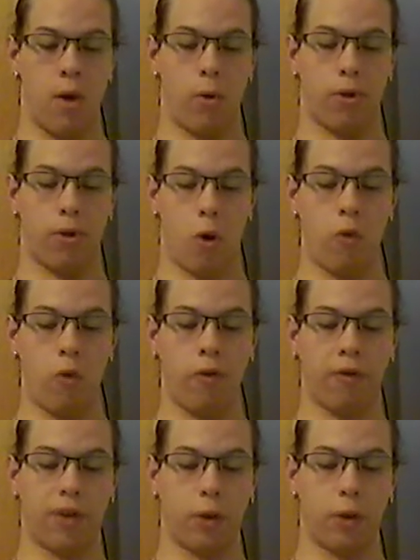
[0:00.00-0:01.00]
with an
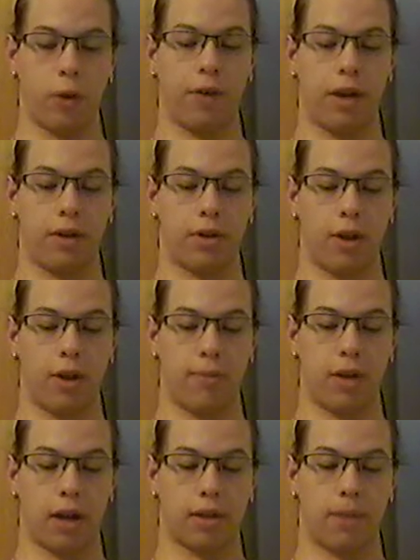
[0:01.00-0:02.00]
overview of each
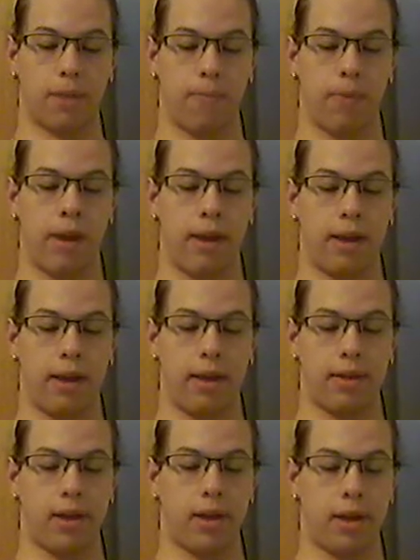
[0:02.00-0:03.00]
subject, key
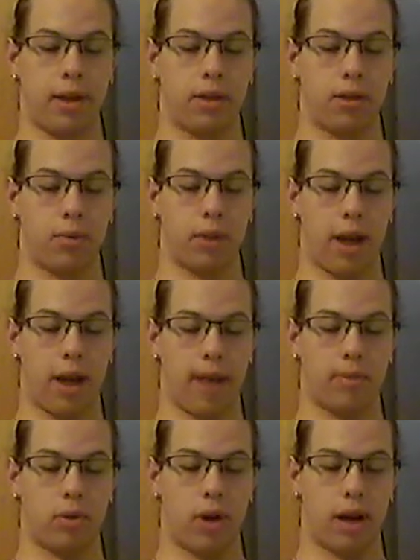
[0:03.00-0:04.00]
citations with
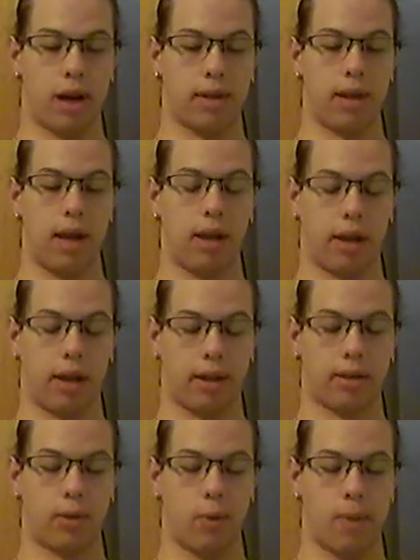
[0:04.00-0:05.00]
abstracts and
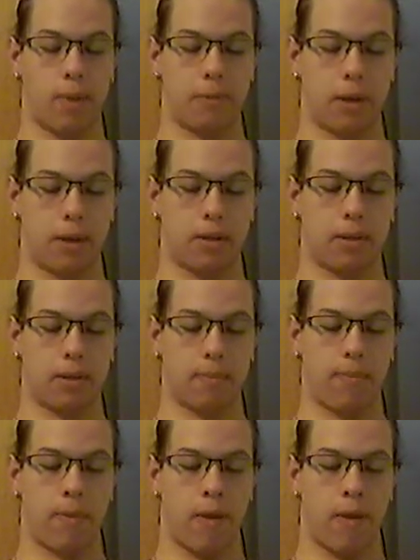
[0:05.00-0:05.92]
links to websites.